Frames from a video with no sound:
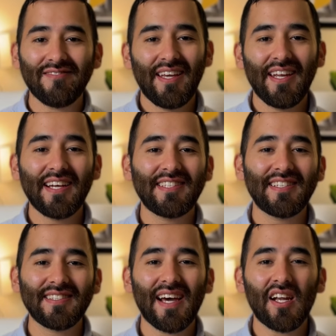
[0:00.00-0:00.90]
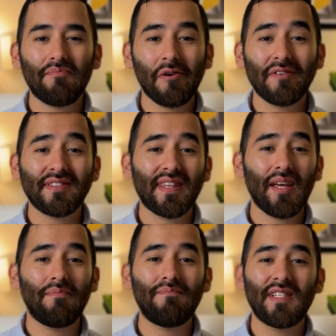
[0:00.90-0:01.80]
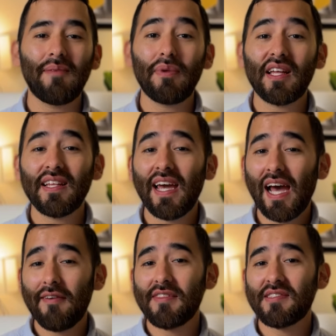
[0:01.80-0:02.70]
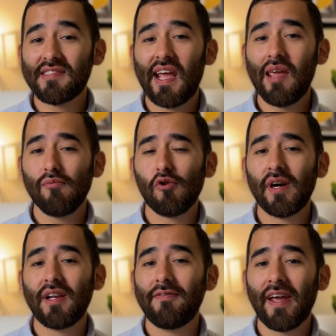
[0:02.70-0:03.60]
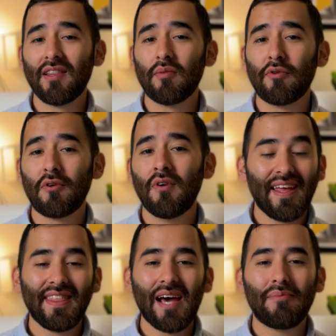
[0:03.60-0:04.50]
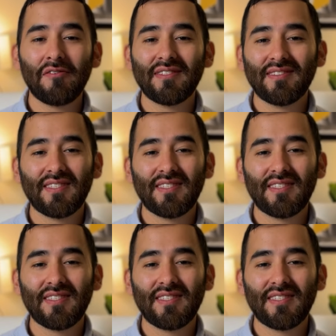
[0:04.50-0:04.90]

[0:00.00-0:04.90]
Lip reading: Getting into the sign up bonus, they typically have the same one available, and that bonus is